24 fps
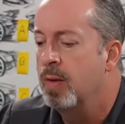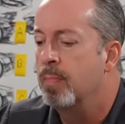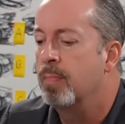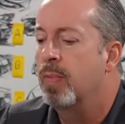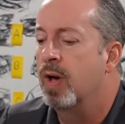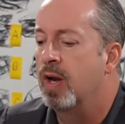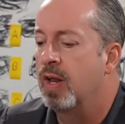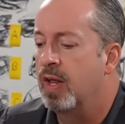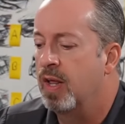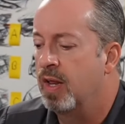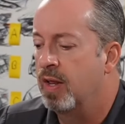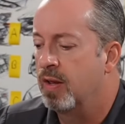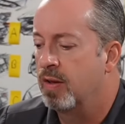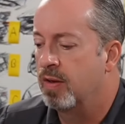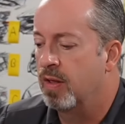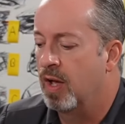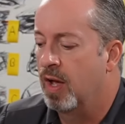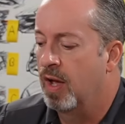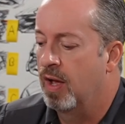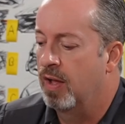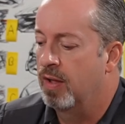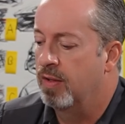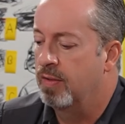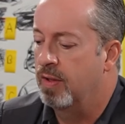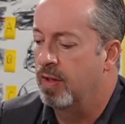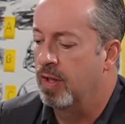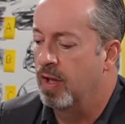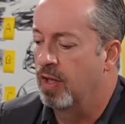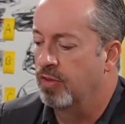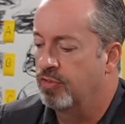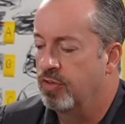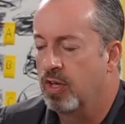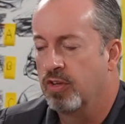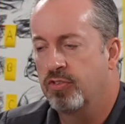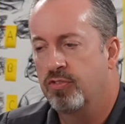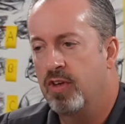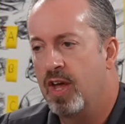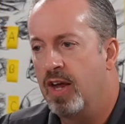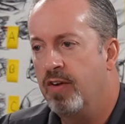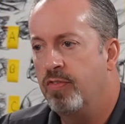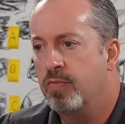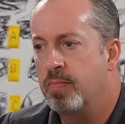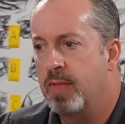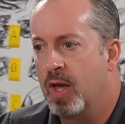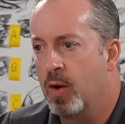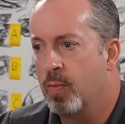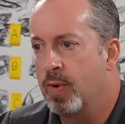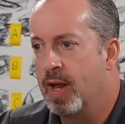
But aside from that,